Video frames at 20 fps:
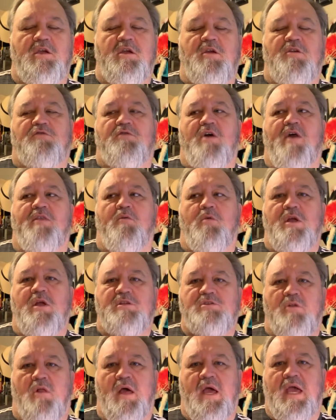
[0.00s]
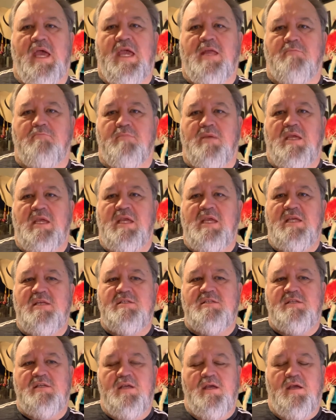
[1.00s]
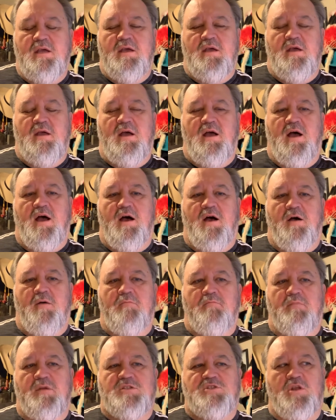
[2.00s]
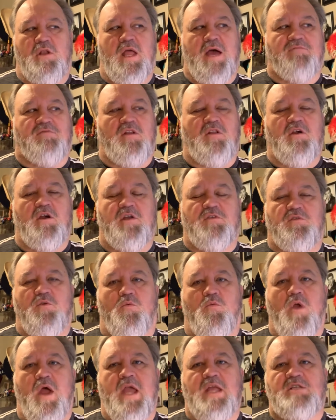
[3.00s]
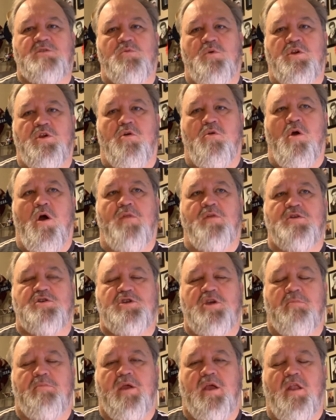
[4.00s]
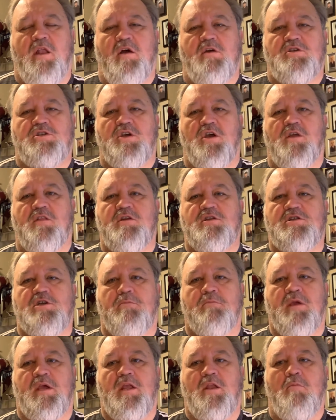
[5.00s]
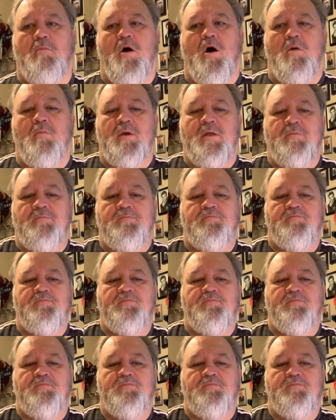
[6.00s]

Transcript: You can try the regional A and B's, um, but you'll have to look at the rates when you're on the shipping, and I'll show you the shipping in a moment.